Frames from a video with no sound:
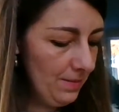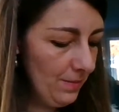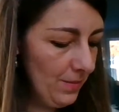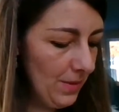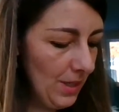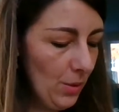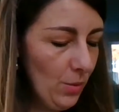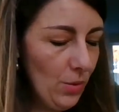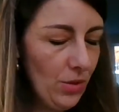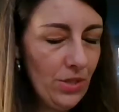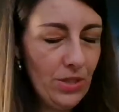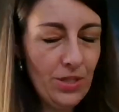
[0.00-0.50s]

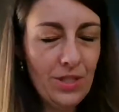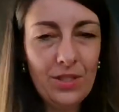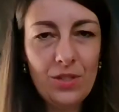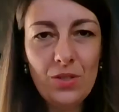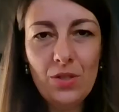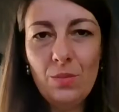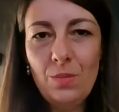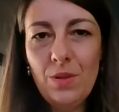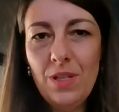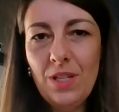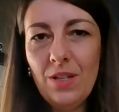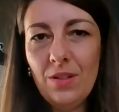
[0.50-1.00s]
I wanted it
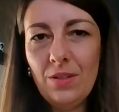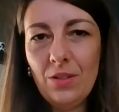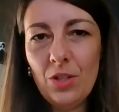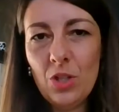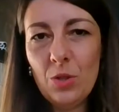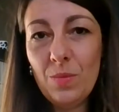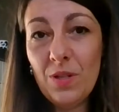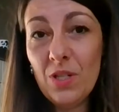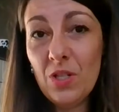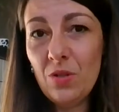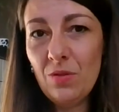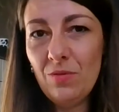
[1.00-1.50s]
to be on a
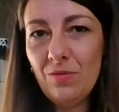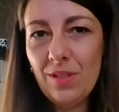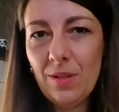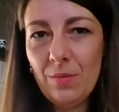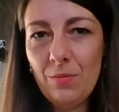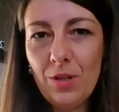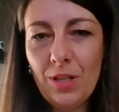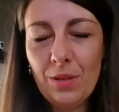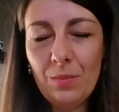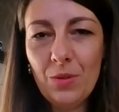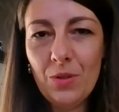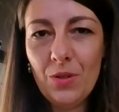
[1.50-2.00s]
special
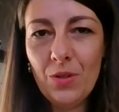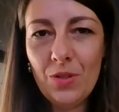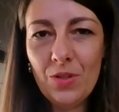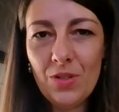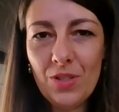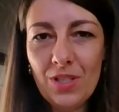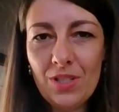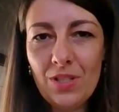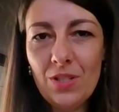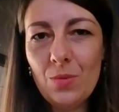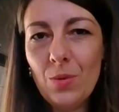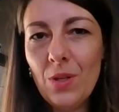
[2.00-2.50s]
fabric because
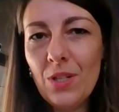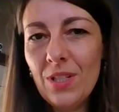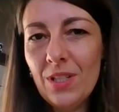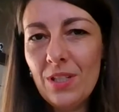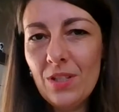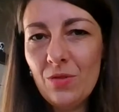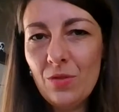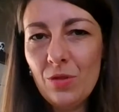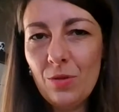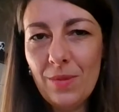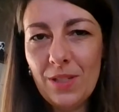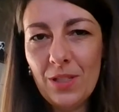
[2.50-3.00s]
this one
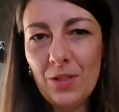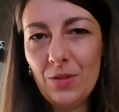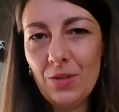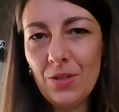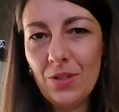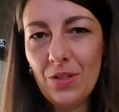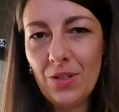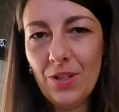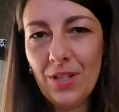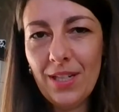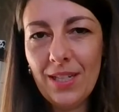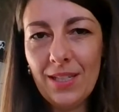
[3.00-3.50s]
is for my
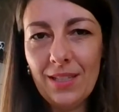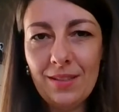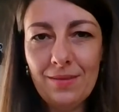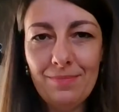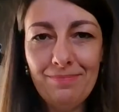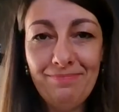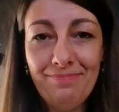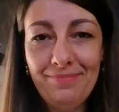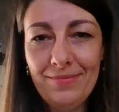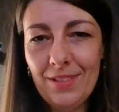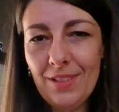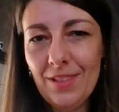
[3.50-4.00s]
daughter and,
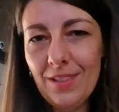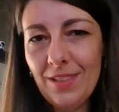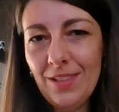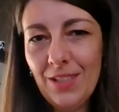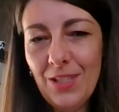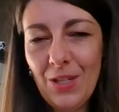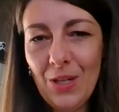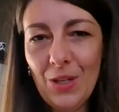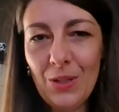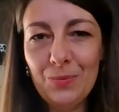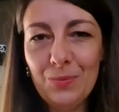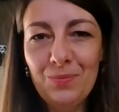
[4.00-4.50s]
you
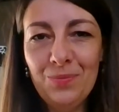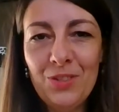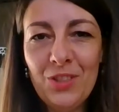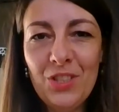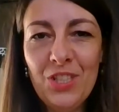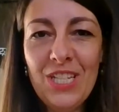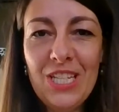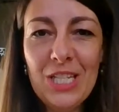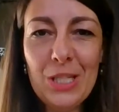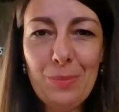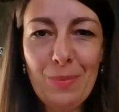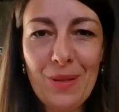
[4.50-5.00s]
know,
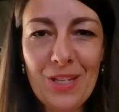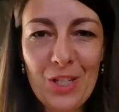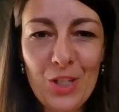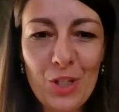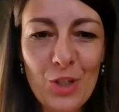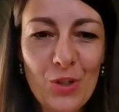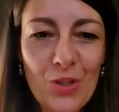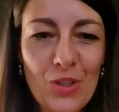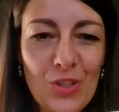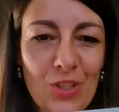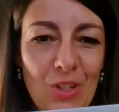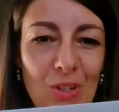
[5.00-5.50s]
she's
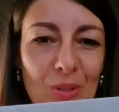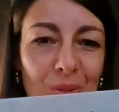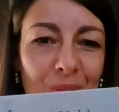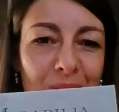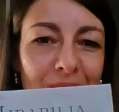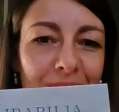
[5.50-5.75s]
special, so.